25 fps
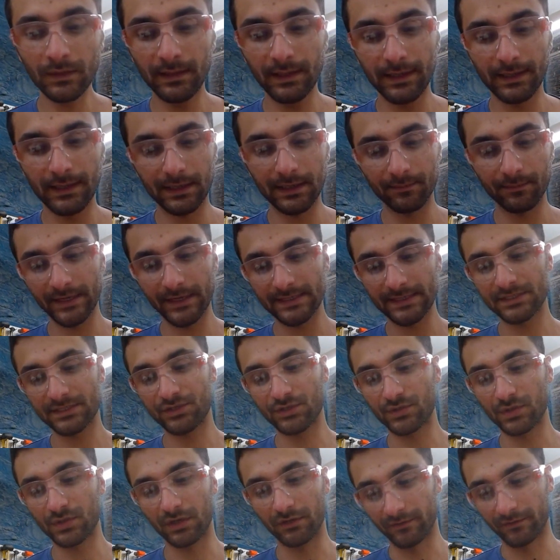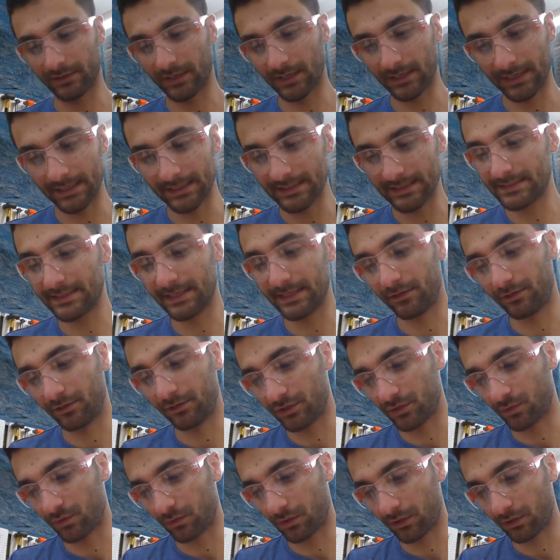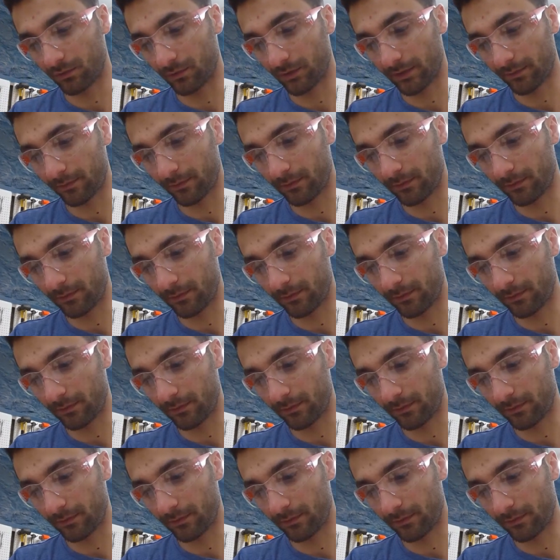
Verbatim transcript: That's just sort of a nice standard to work with.